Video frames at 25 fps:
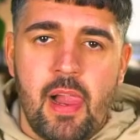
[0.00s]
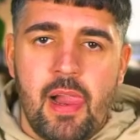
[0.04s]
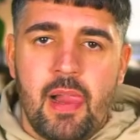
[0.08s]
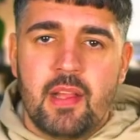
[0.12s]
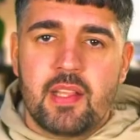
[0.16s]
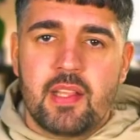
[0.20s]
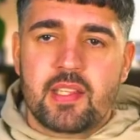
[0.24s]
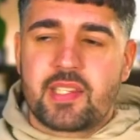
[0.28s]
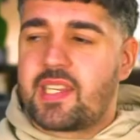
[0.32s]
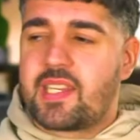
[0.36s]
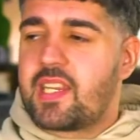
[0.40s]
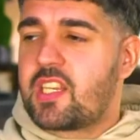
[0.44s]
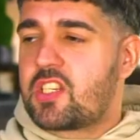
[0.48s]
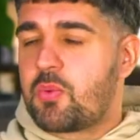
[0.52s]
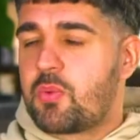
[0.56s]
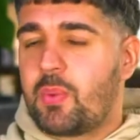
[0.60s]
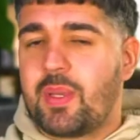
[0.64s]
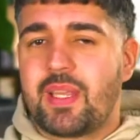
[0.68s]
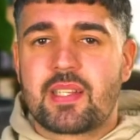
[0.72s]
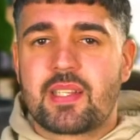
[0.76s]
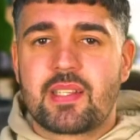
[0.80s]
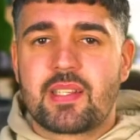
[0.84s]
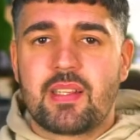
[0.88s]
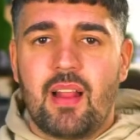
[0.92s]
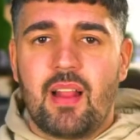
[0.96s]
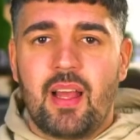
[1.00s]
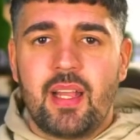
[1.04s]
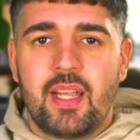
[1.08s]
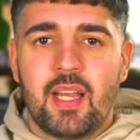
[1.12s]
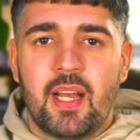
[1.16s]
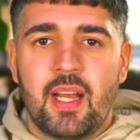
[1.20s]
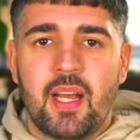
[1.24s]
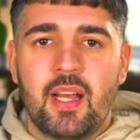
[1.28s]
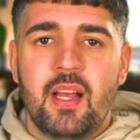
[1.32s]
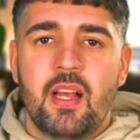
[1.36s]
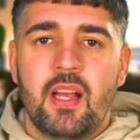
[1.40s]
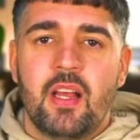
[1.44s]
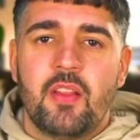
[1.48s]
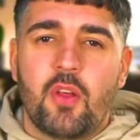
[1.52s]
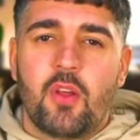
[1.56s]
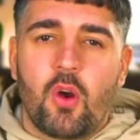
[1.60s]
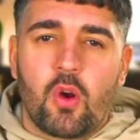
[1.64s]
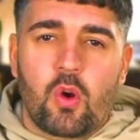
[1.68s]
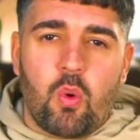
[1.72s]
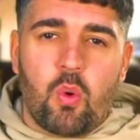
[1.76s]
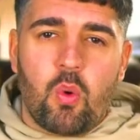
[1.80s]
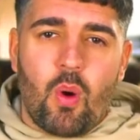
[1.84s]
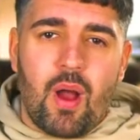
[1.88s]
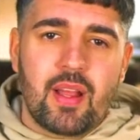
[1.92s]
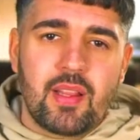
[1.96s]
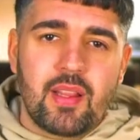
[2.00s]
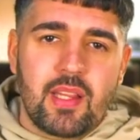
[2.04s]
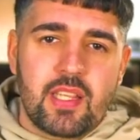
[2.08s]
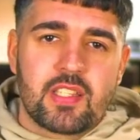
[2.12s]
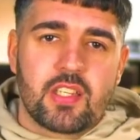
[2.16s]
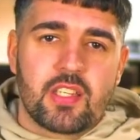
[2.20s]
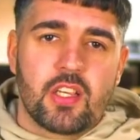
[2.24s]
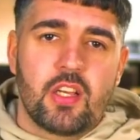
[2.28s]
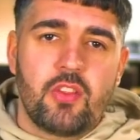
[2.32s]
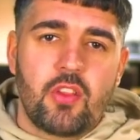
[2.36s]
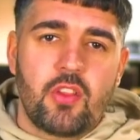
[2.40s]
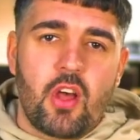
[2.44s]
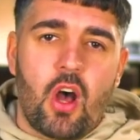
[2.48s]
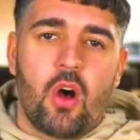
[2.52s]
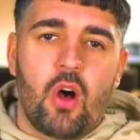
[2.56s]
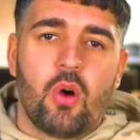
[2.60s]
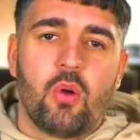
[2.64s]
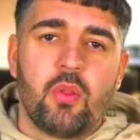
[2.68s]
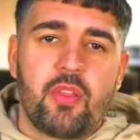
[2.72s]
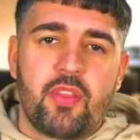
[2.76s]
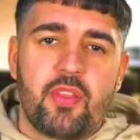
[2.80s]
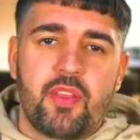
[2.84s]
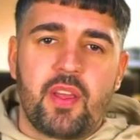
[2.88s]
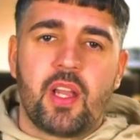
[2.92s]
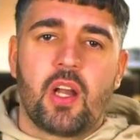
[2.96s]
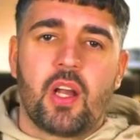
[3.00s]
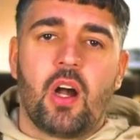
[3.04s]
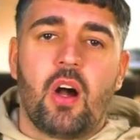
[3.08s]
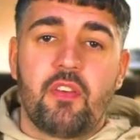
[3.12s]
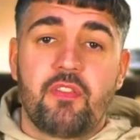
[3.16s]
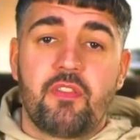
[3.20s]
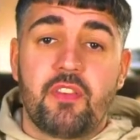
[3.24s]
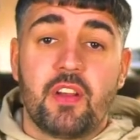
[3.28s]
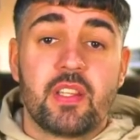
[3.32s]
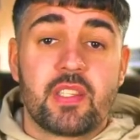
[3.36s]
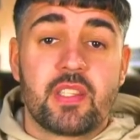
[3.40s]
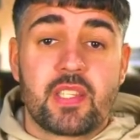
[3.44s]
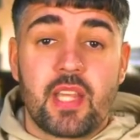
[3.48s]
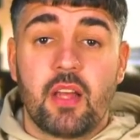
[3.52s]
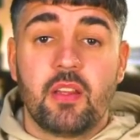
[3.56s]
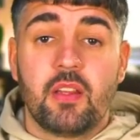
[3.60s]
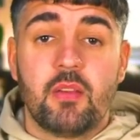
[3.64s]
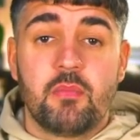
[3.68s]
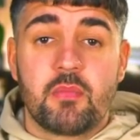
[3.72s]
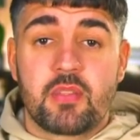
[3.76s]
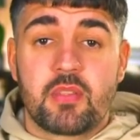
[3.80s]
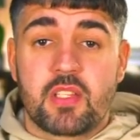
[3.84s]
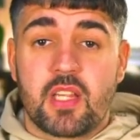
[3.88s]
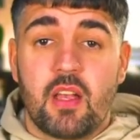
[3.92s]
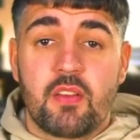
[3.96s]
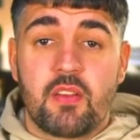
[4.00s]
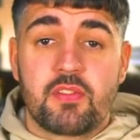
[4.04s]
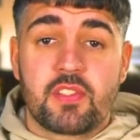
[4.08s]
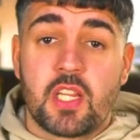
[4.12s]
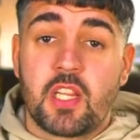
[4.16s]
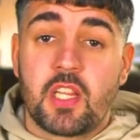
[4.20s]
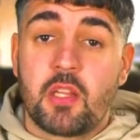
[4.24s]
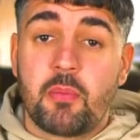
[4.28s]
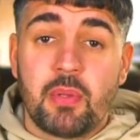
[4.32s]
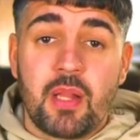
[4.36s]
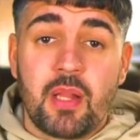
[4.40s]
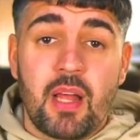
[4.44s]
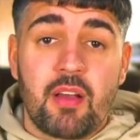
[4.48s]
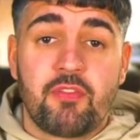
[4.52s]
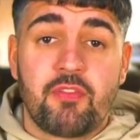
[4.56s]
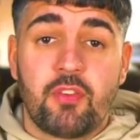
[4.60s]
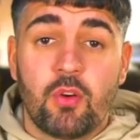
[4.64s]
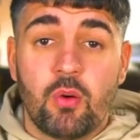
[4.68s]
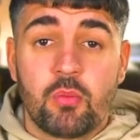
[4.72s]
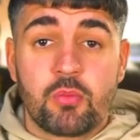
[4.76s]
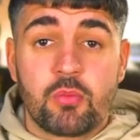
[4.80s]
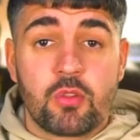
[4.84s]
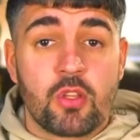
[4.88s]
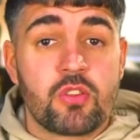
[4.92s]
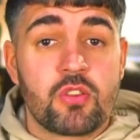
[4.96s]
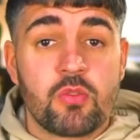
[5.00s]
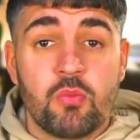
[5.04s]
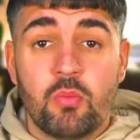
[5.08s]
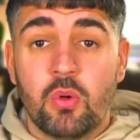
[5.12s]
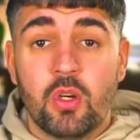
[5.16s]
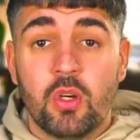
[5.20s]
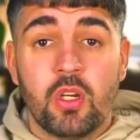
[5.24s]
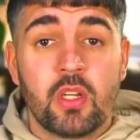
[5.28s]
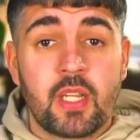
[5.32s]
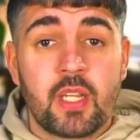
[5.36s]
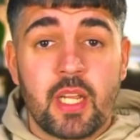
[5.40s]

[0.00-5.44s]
6 weeks later, they'll quietly turn the whole thing off and tell themselves that the platform doesn't work